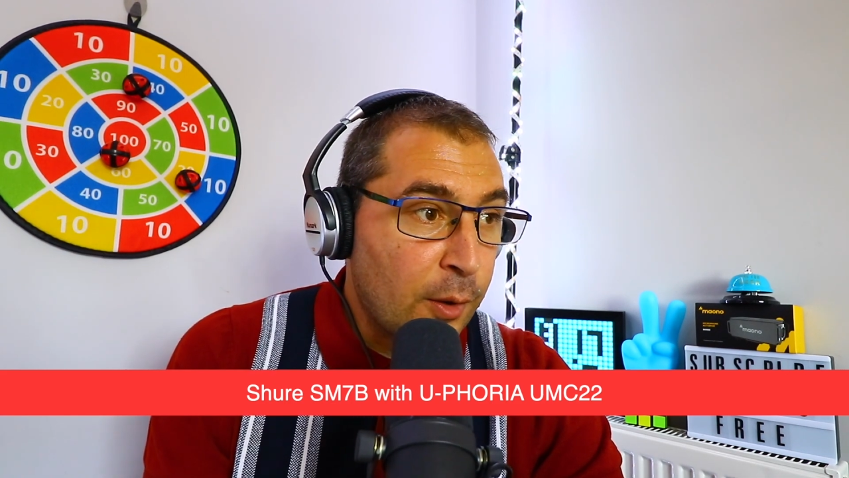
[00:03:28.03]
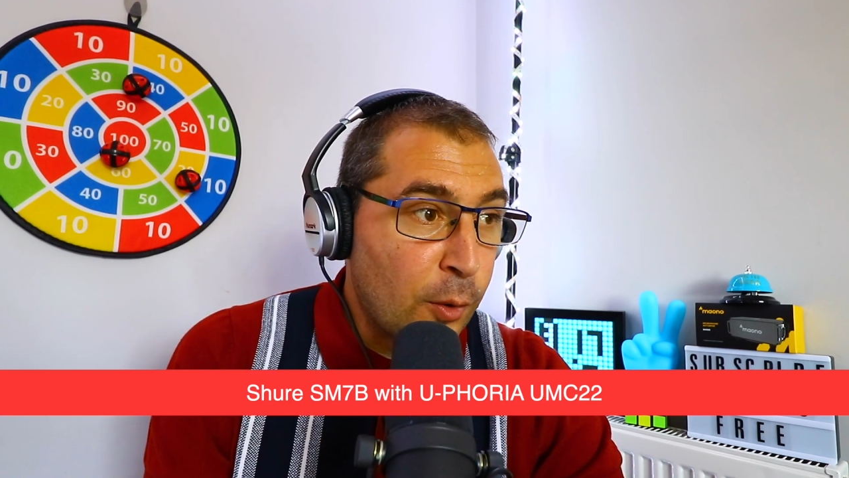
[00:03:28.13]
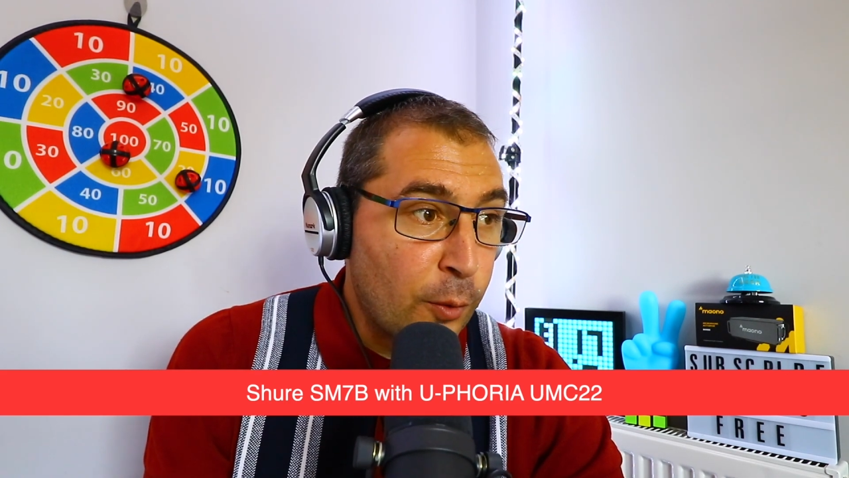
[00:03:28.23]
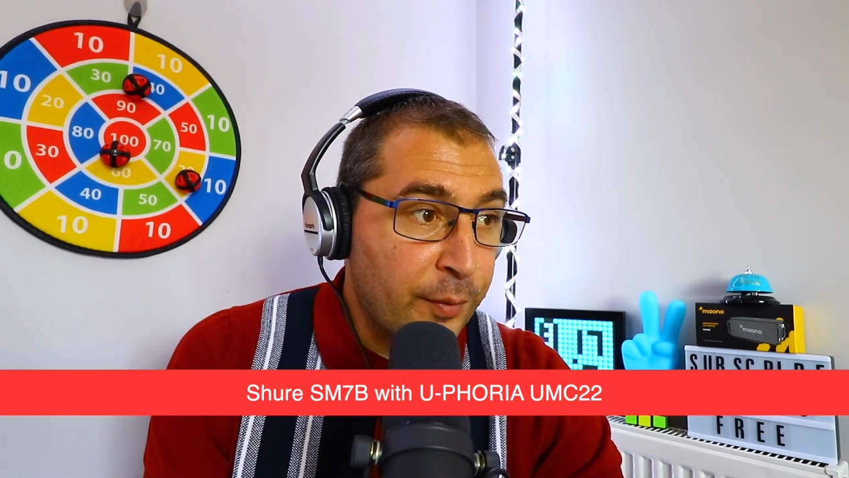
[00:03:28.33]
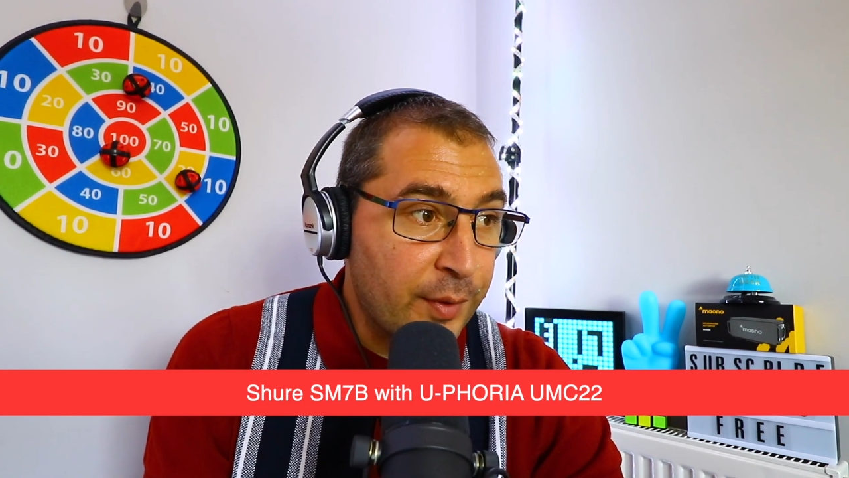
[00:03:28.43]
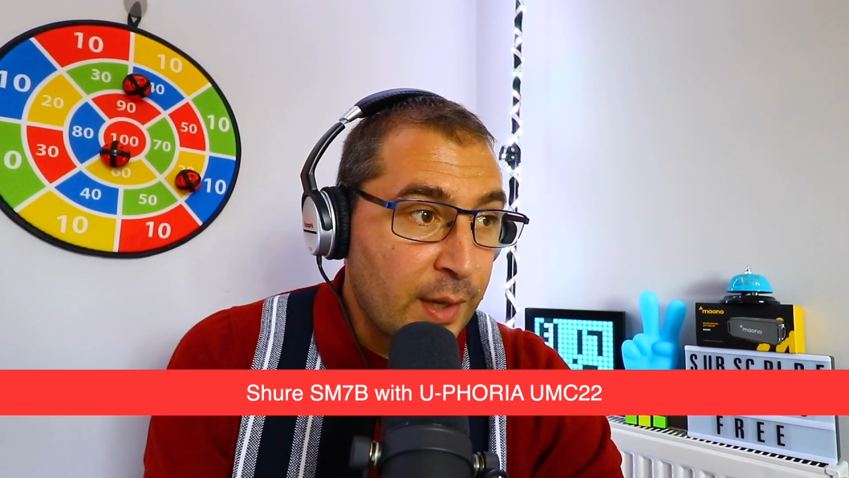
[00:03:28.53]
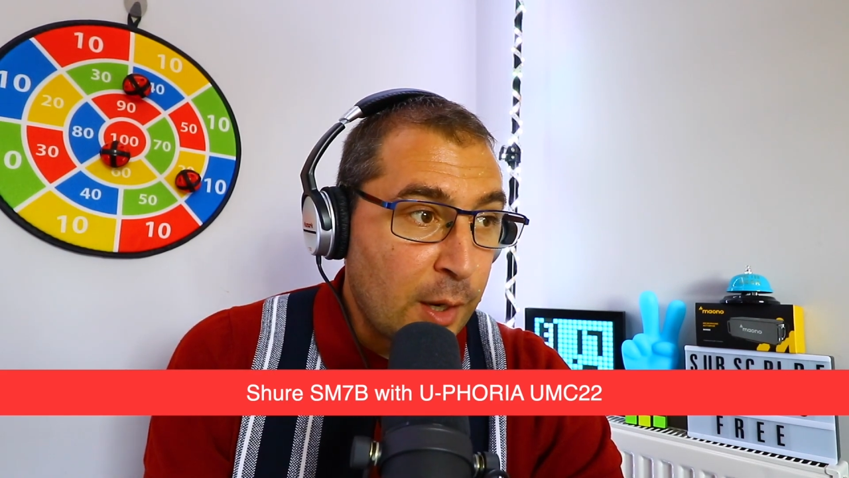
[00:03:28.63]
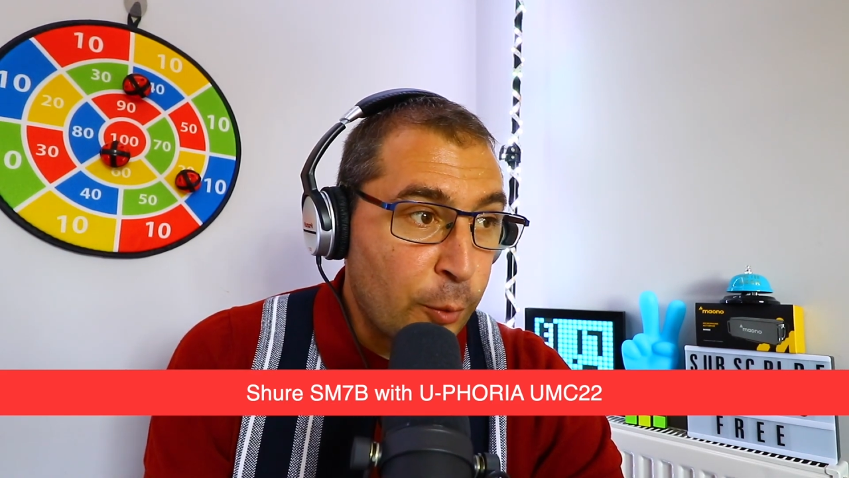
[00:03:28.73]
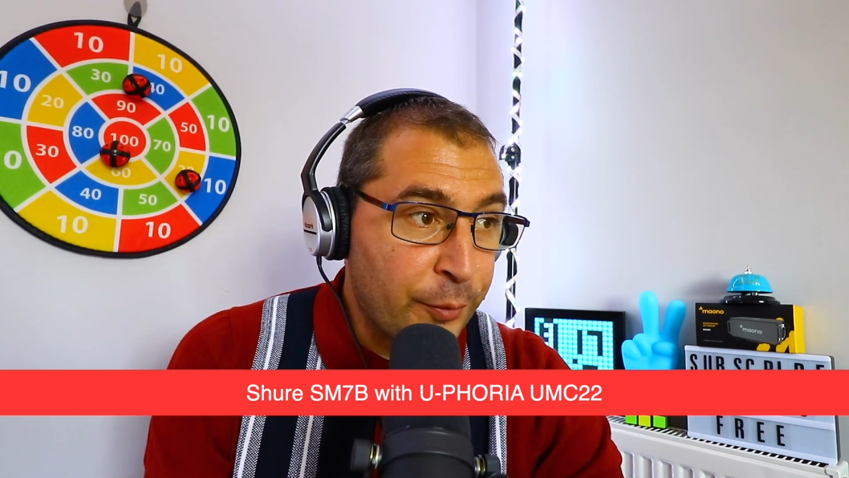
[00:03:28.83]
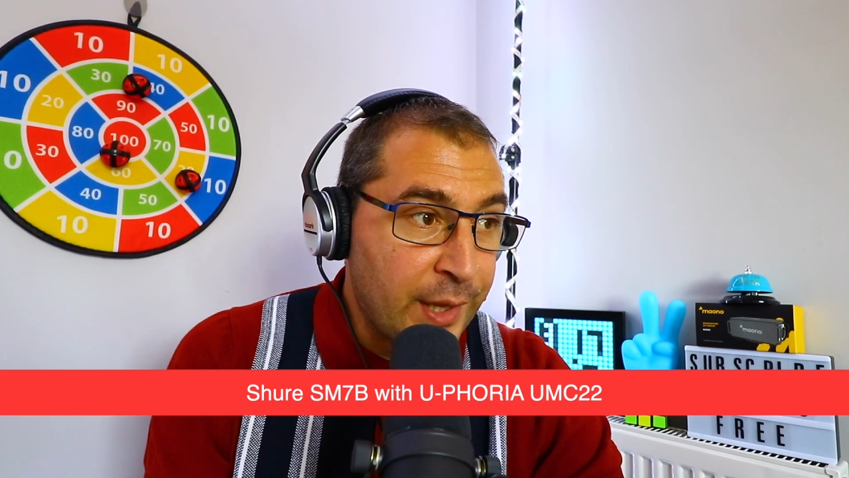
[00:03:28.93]
on
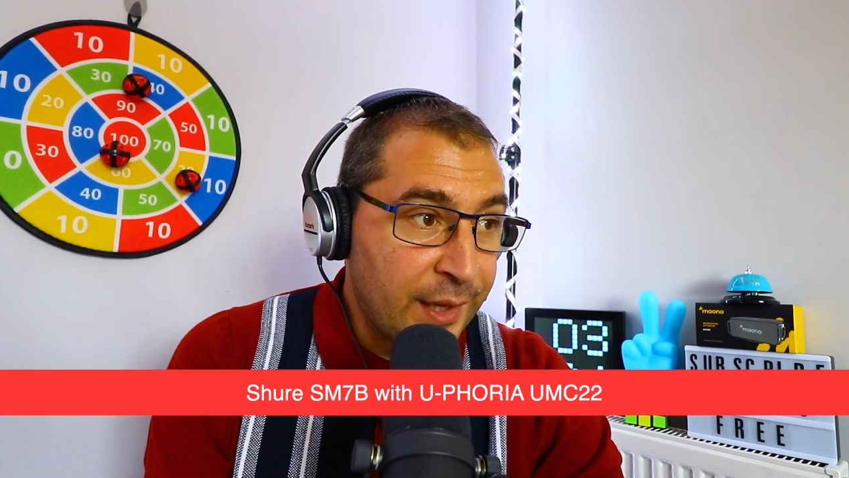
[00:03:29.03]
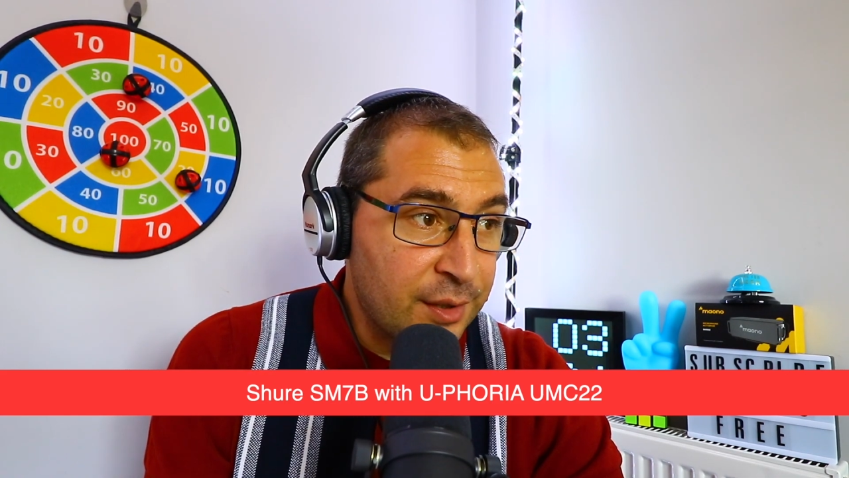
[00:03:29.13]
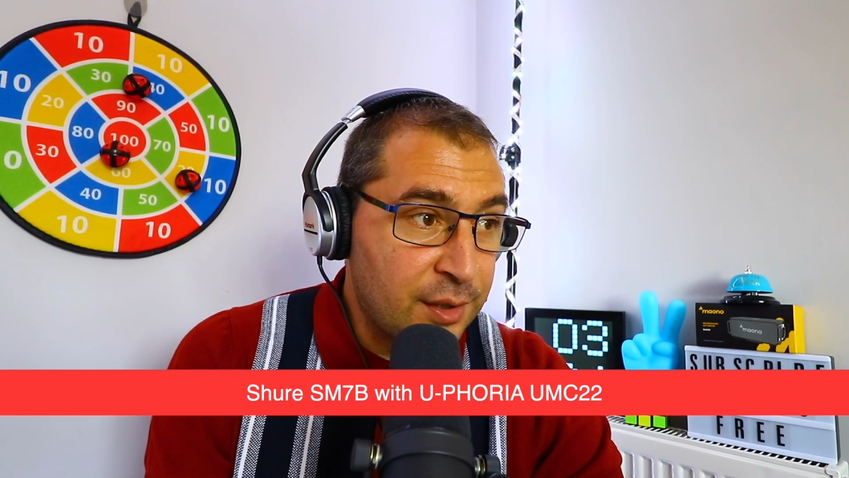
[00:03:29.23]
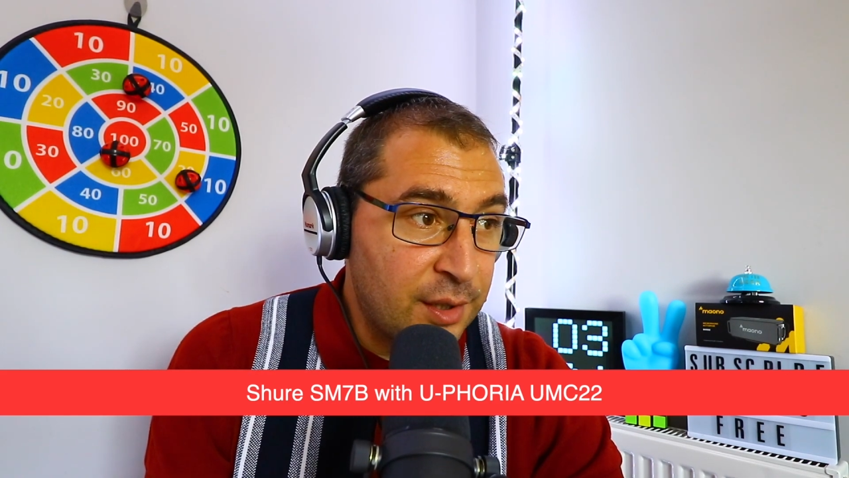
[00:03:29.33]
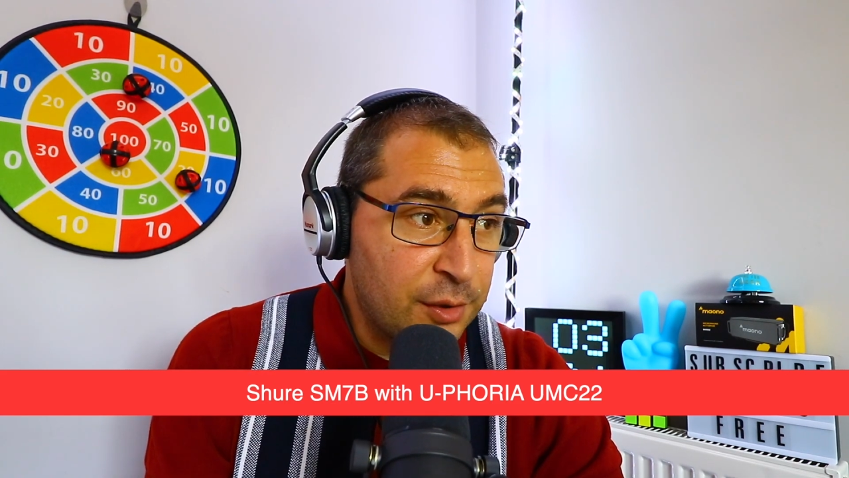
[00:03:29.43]
Audacity.